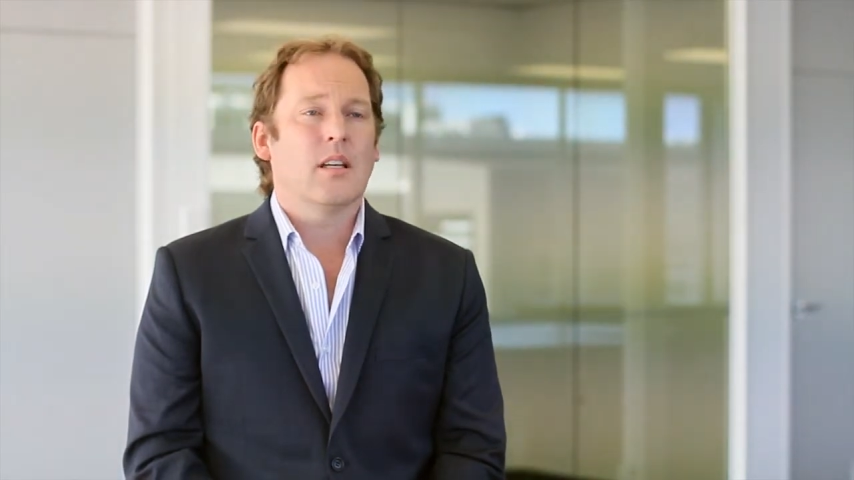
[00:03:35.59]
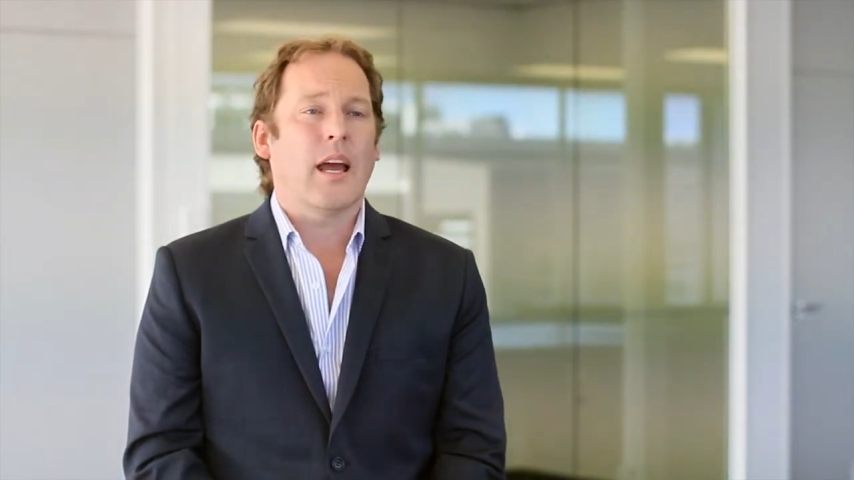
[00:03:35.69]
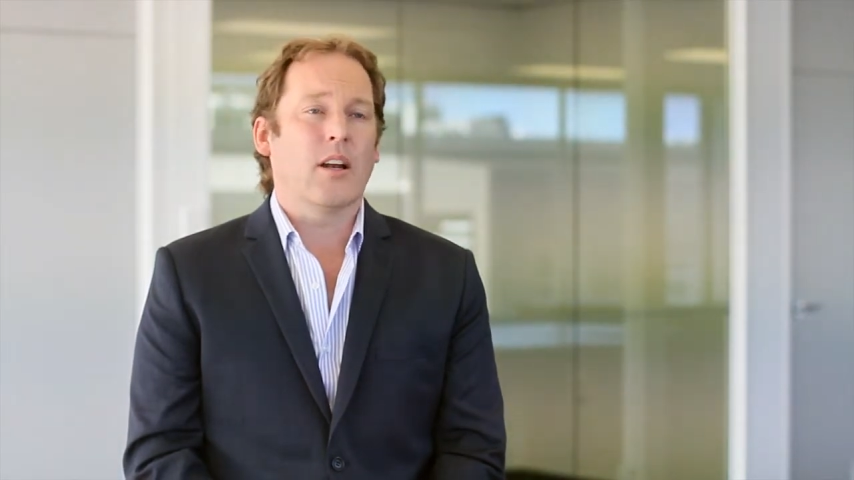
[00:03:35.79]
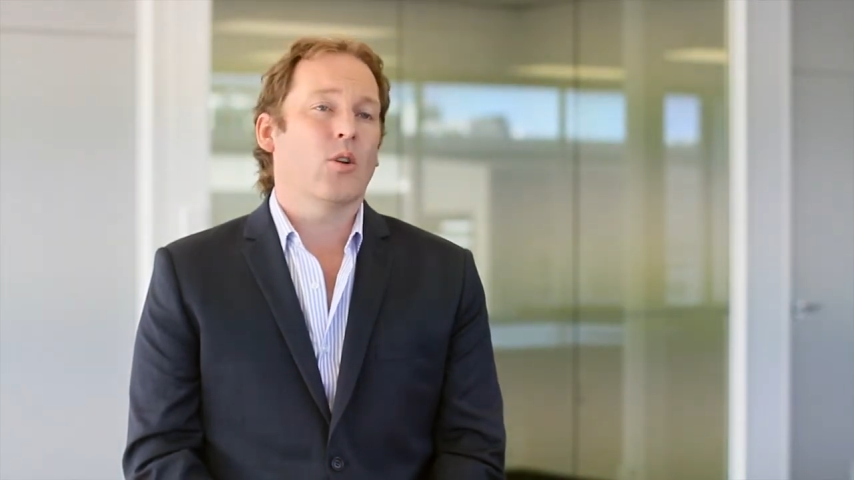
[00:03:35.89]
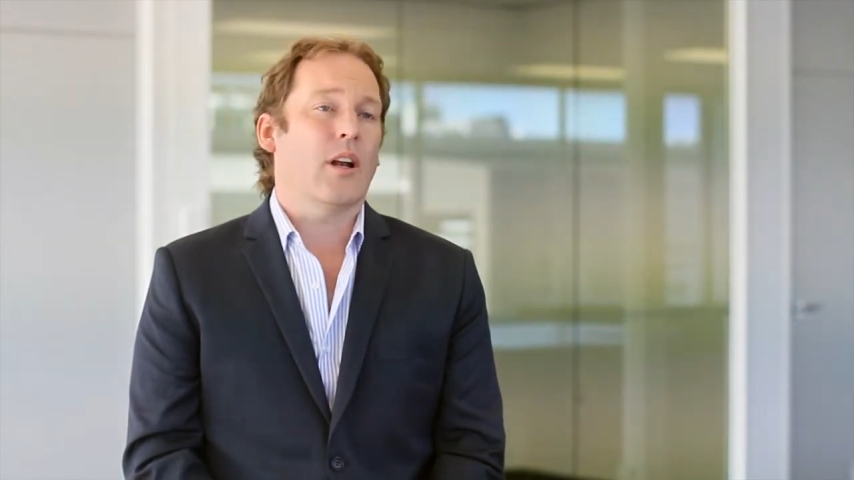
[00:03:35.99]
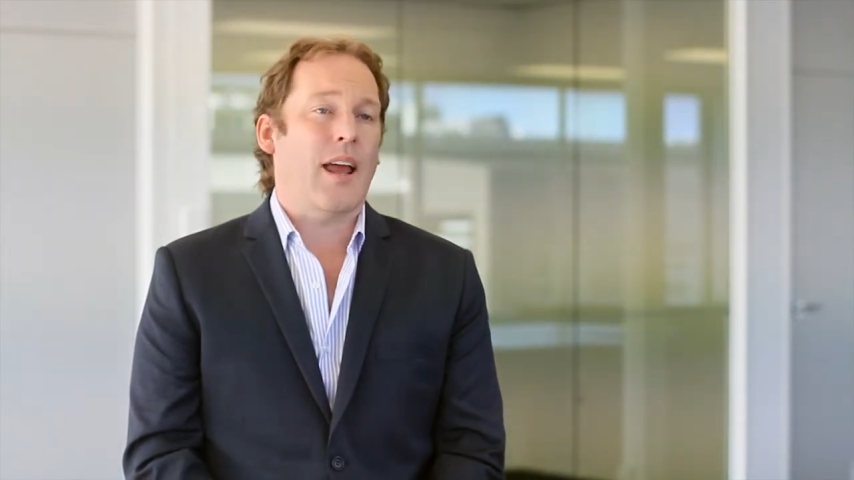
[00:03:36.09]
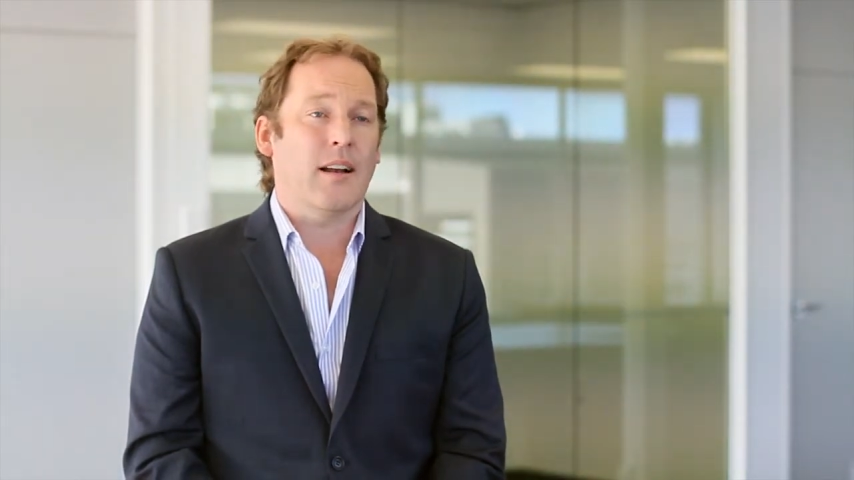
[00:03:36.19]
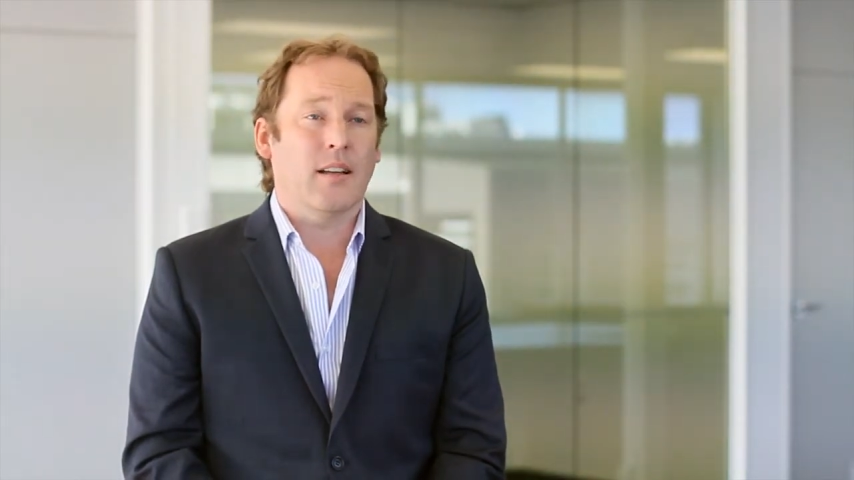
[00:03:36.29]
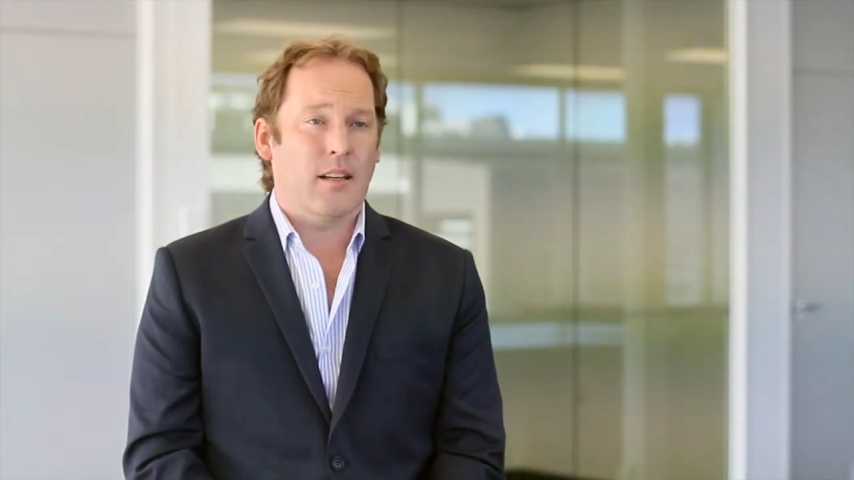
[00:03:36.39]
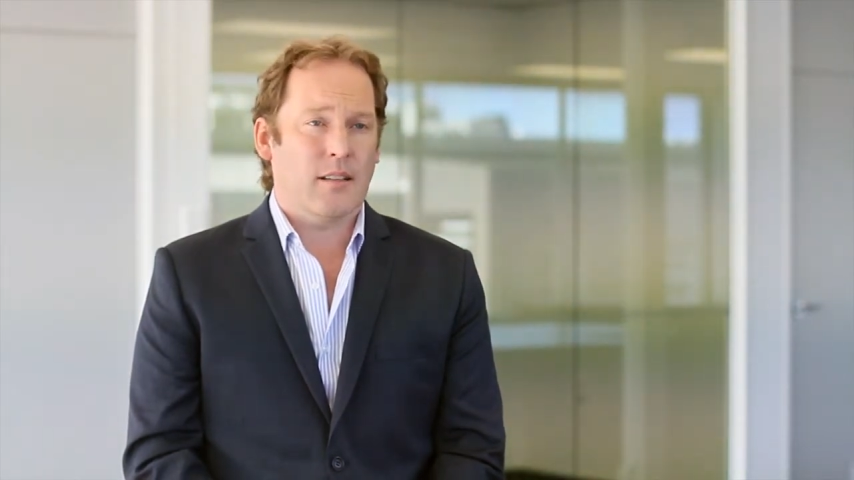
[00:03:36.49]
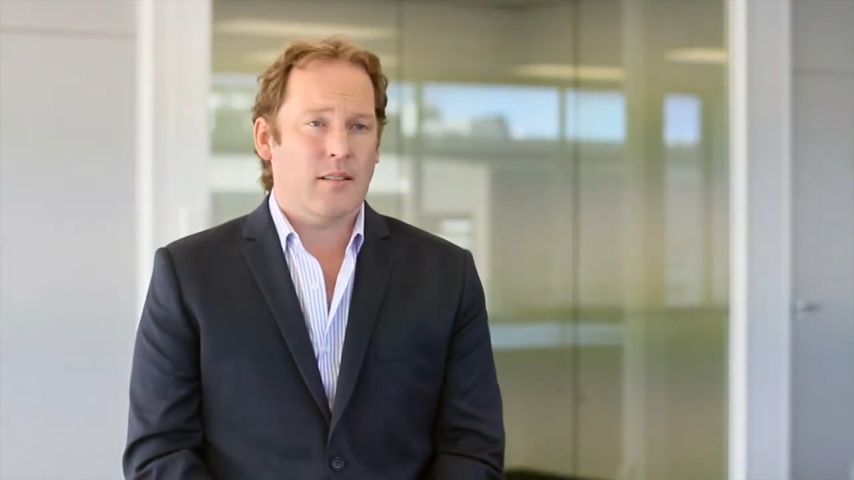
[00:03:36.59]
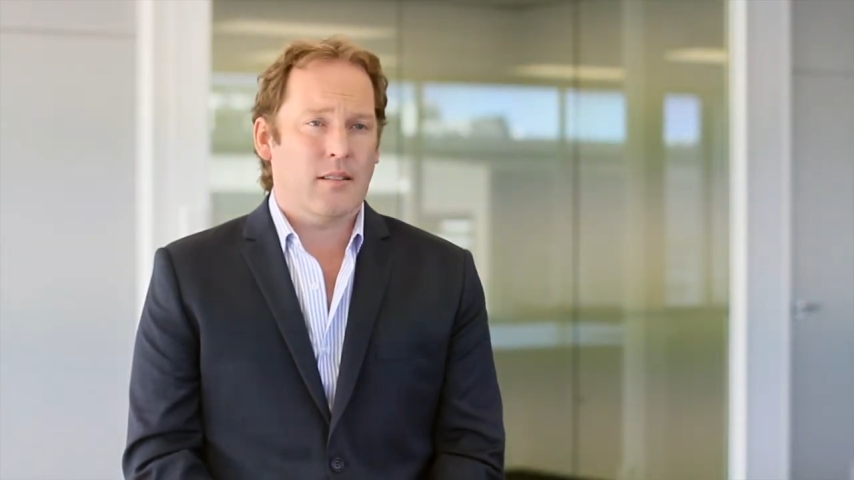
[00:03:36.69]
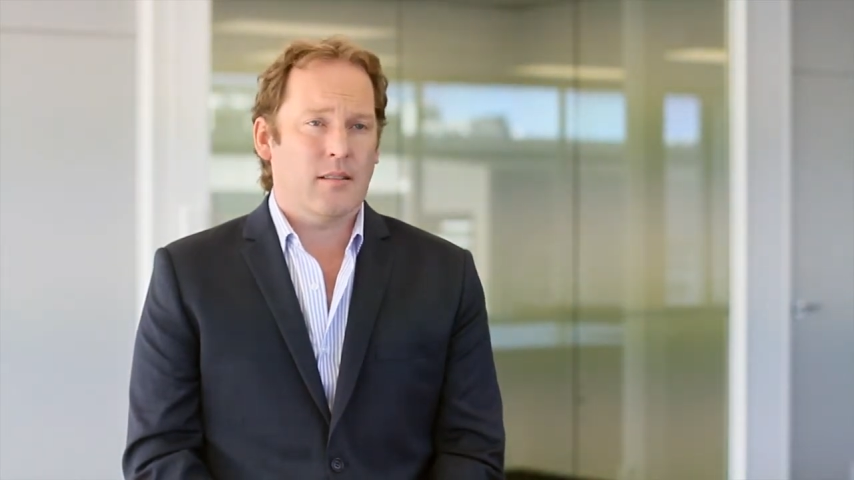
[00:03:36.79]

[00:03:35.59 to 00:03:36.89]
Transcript: and look at analytics.